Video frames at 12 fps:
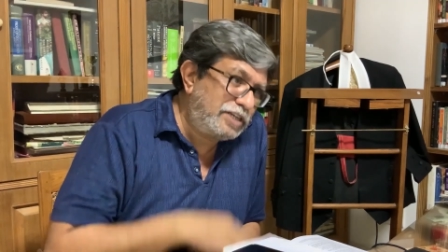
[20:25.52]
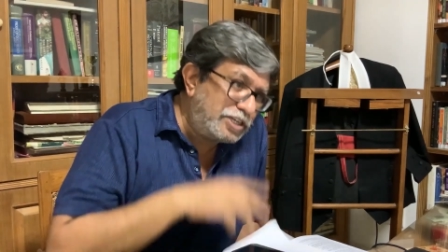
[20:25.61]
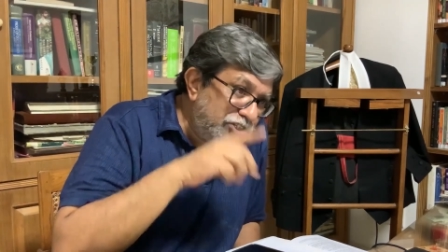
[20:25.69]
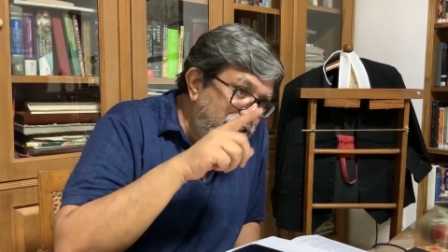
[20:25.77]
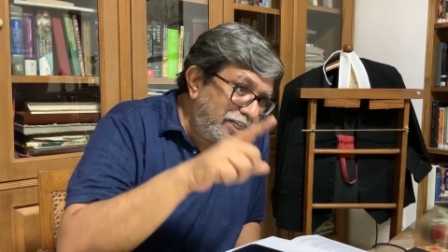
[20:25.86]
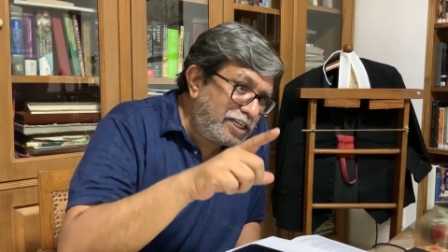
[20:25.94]

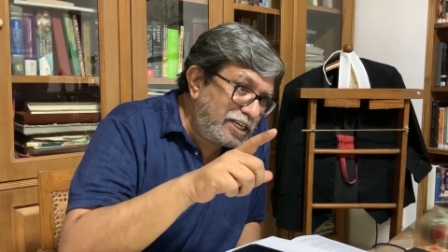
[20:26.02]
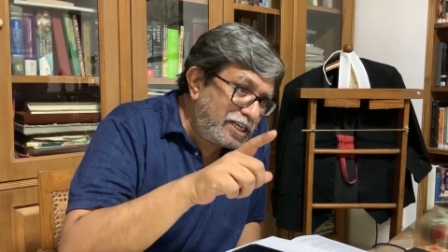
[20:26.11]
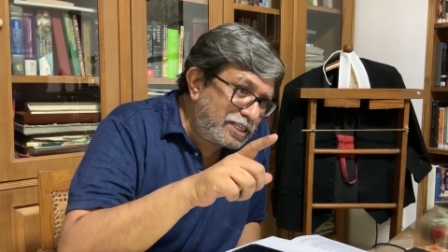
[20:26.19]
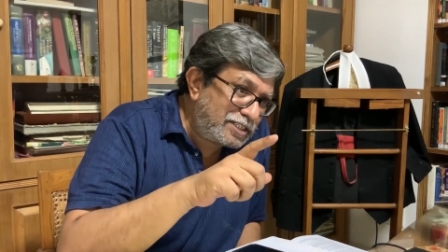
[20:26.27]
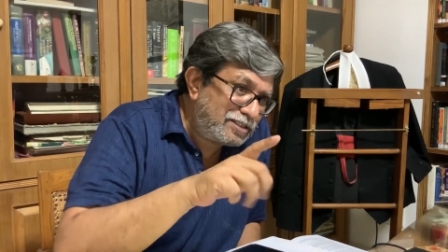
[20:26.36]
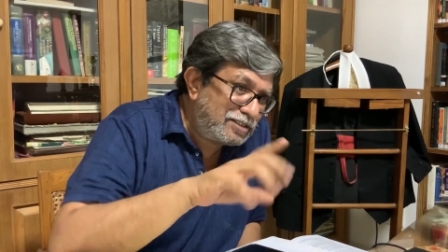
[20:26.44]
The injury
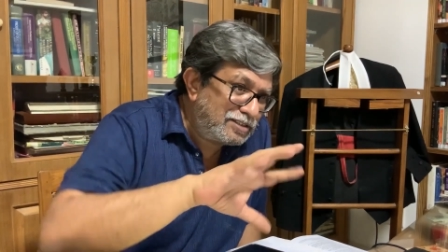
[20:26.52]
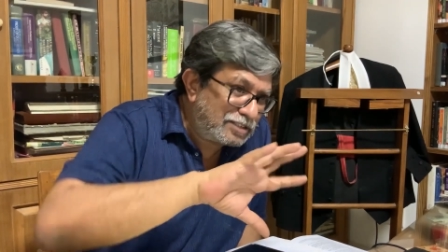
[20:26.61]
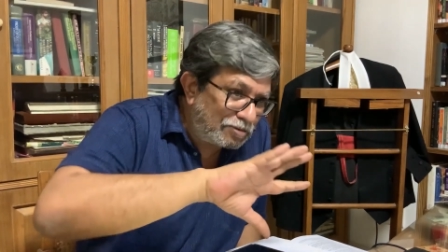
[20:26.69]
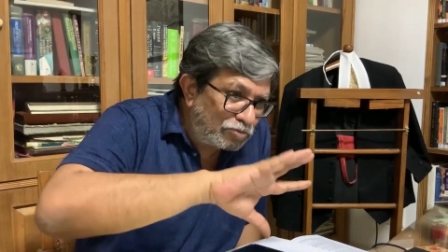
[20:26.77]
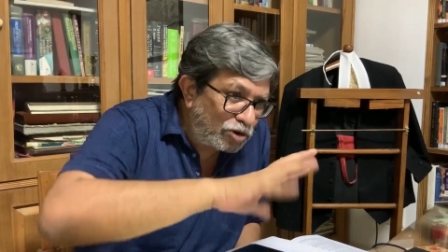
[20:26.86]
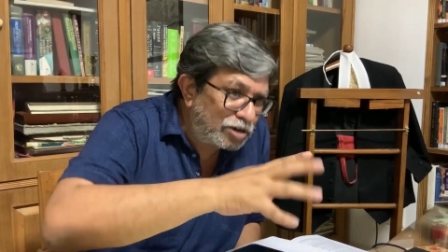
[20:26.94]
is
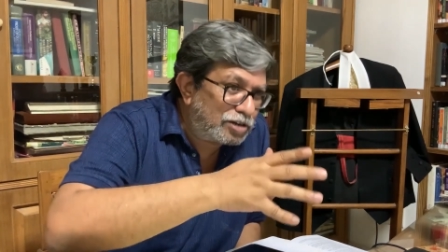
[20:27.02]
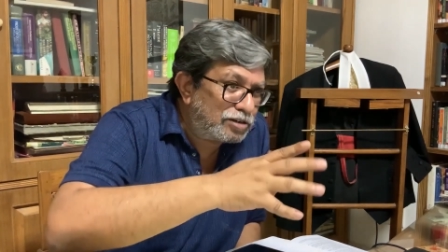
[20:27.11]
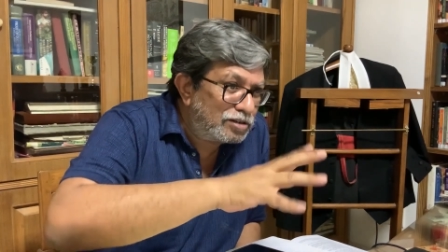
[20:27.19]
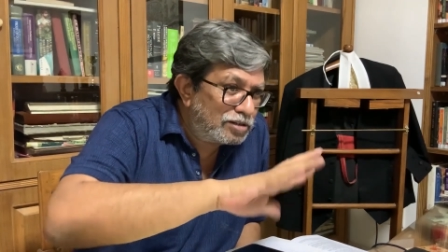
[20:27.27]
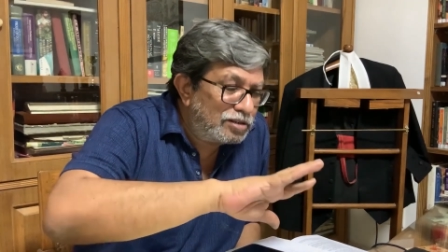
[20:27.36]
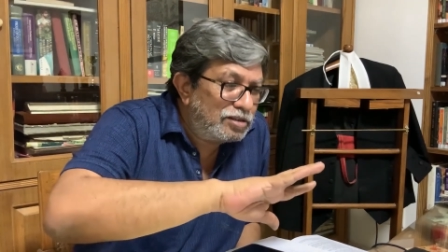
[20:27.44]
somewhat